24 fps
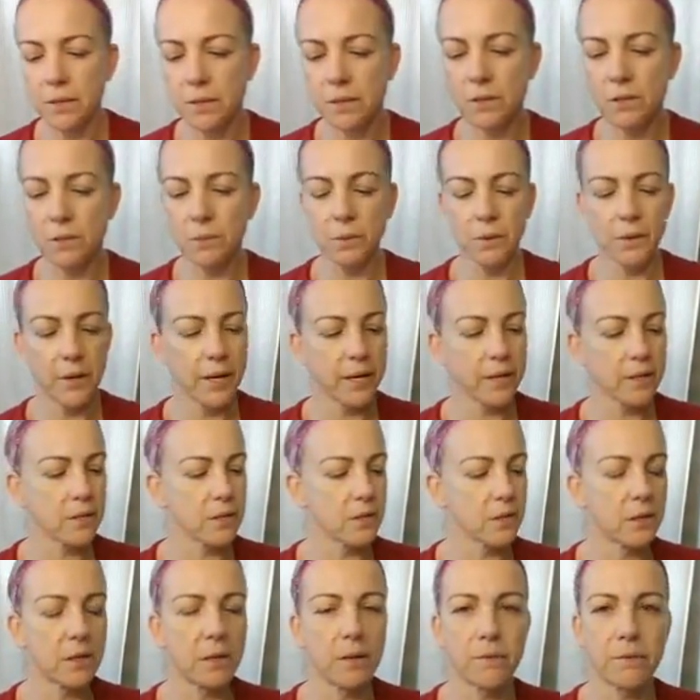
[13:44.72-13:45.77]
super
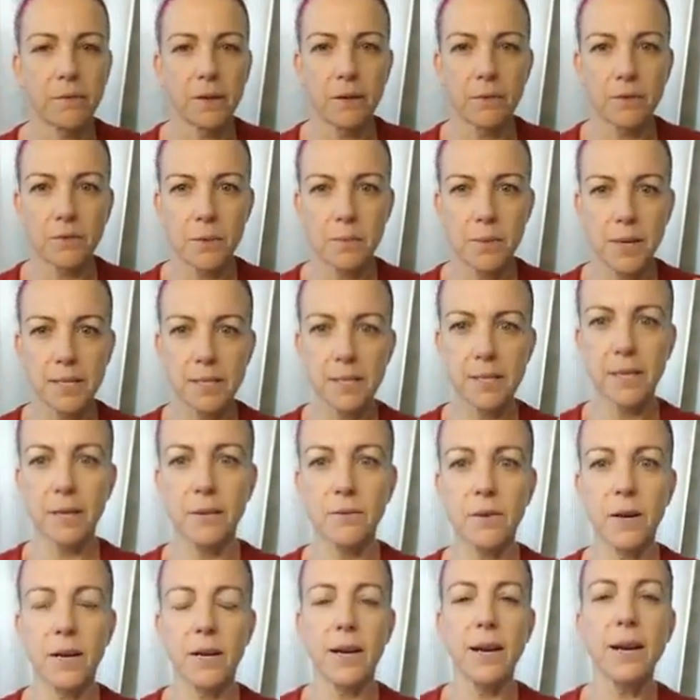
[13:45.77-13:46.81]
extra fun for my skin
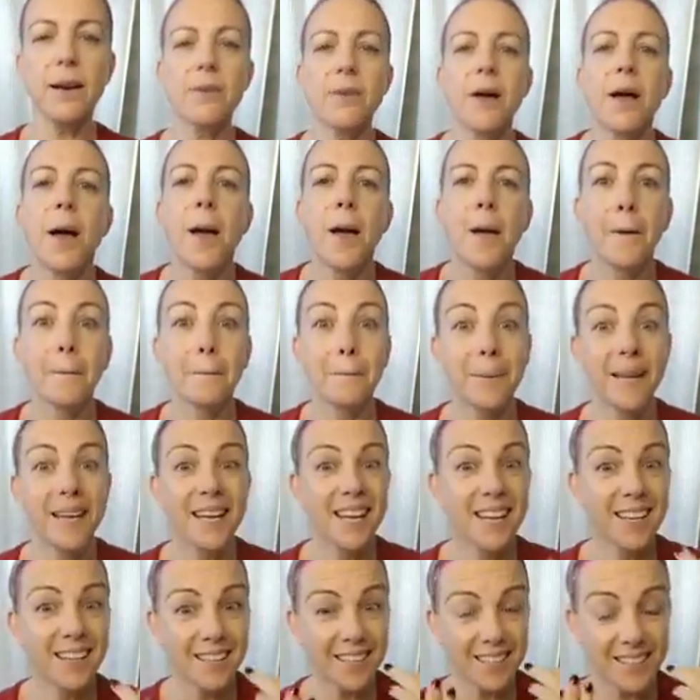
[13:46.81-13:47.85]
right now,
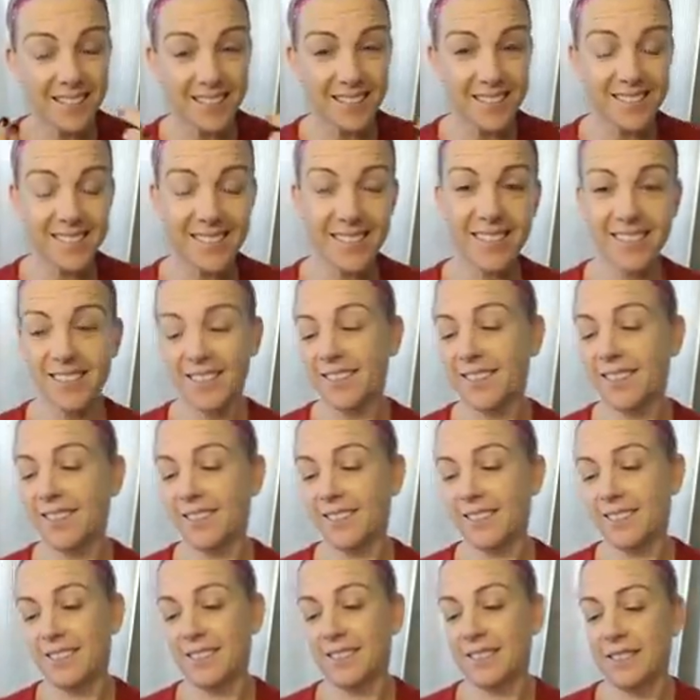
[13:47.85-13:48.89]
because
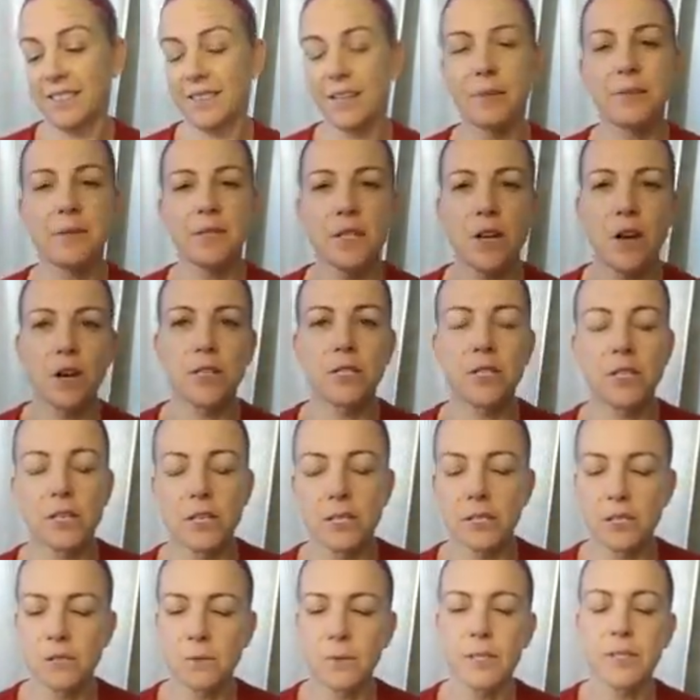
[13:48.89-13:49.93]
I'm just going to,
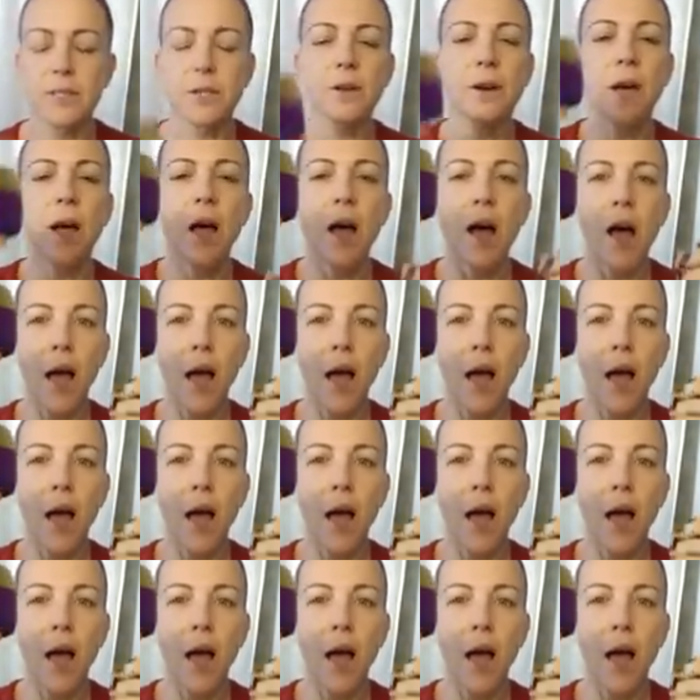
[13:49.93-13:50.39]
because it's winter.